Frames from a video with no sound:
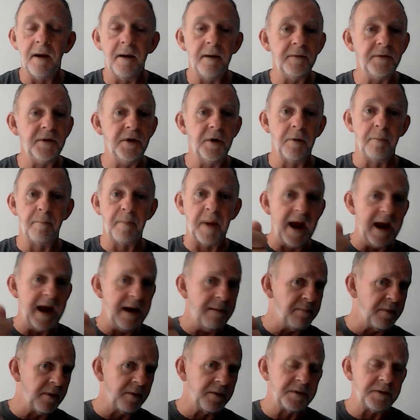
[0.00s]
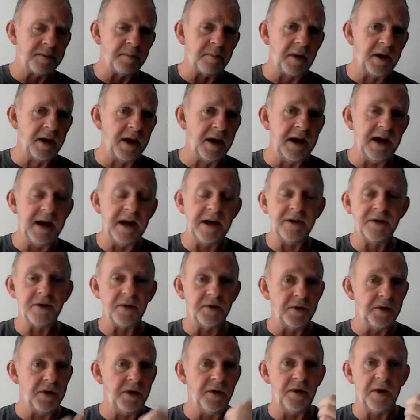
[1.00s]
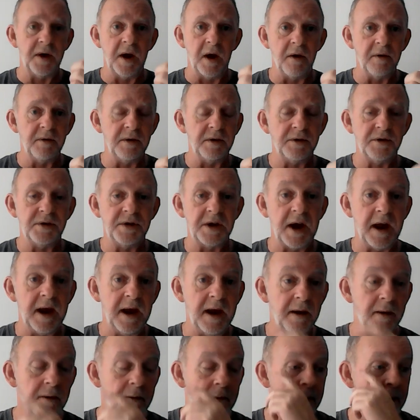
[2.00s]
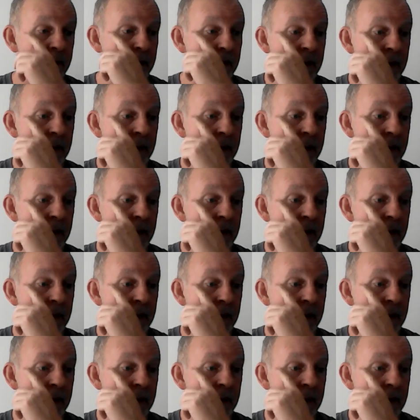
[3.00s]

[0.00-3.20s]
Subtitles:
Your papers, please, or you go to jail.